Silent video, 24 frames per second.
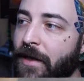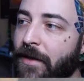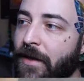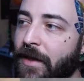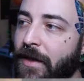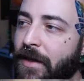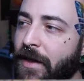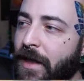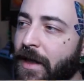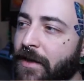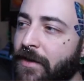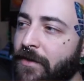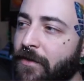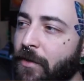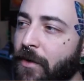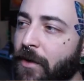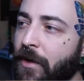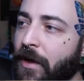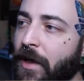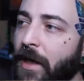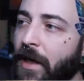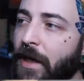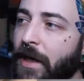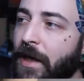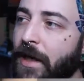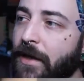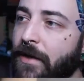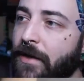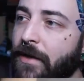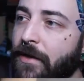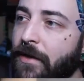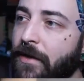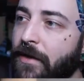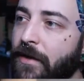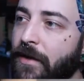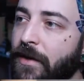I think that's where I
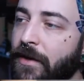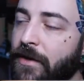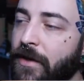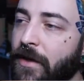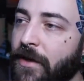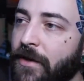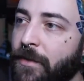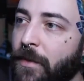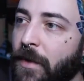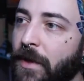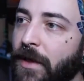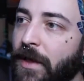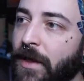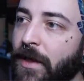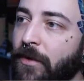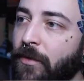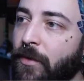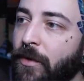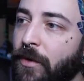had to adjust my leg